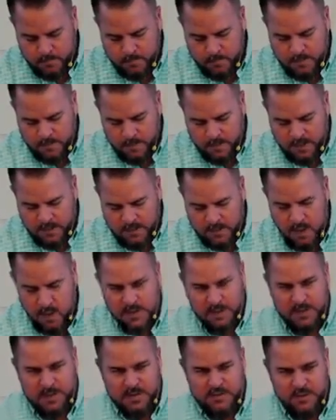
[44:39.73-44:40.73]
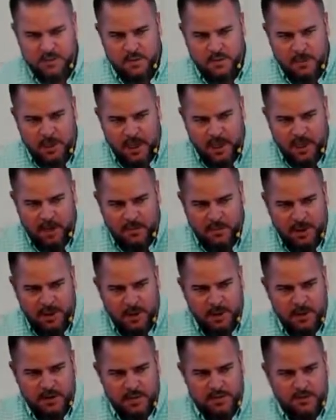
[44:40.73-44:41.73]
And calling us to abide, I'm
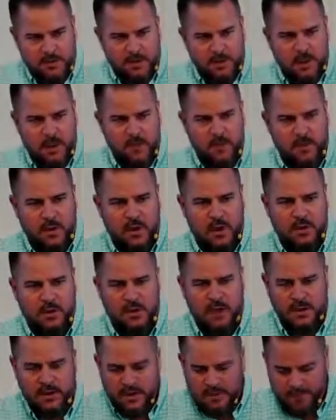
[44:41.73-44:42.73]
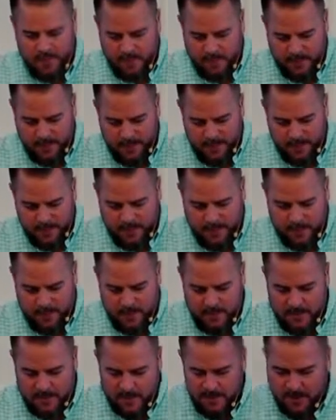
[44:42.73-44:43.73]
calling us to remember our identity.
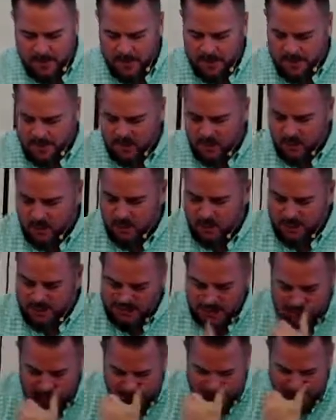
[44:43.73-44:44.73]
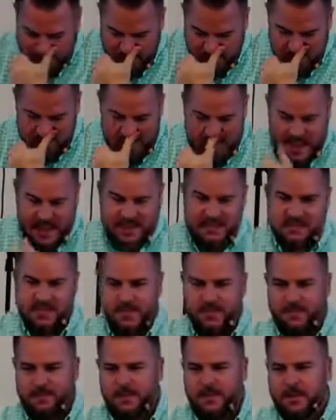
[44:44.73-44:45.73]
I heard a story recently of a young pastor
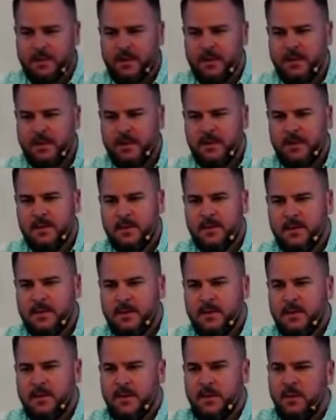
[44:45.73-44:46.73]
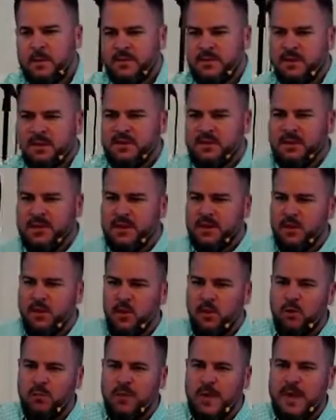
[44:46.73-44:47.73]
who was visiting an
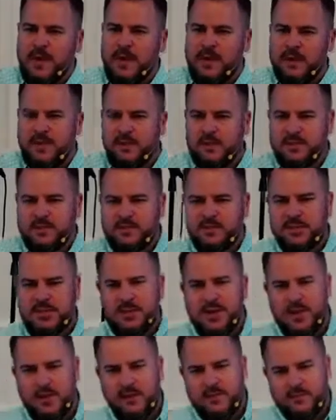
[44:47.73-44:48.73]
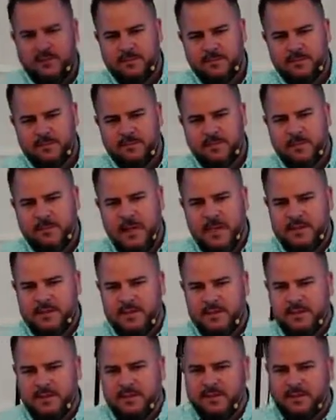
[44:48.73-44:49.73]
old man who was senile,
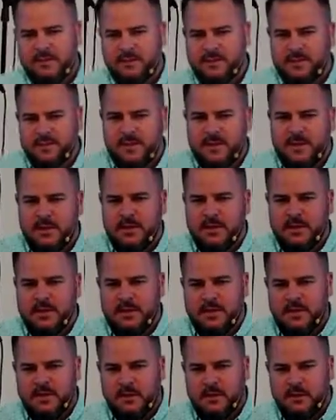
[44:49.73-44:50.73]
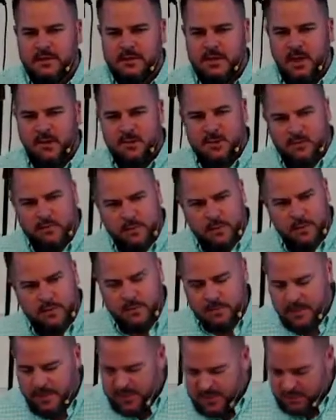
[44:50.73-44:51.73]
basically. He was suffering from
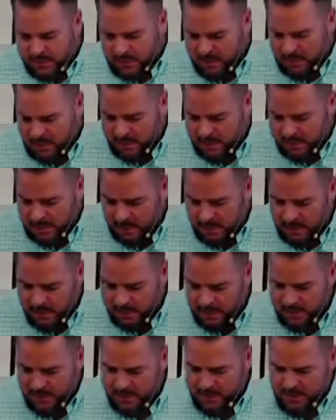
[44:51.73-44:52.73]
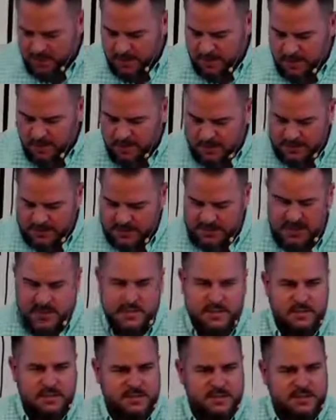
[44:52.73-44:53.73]
dementia and a bunch of other
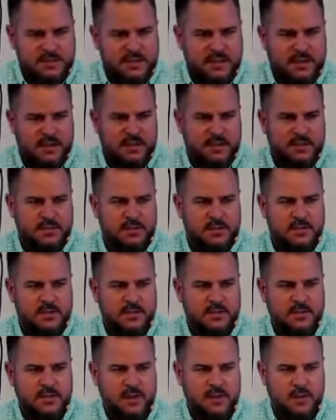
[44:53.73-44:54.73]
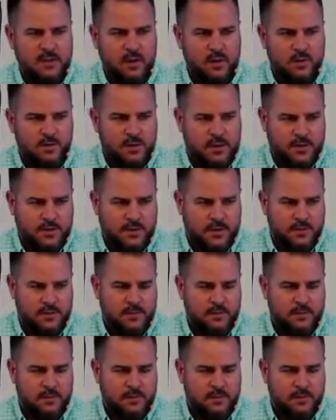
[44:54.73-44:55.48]
diseases and sickness in an old folks' home.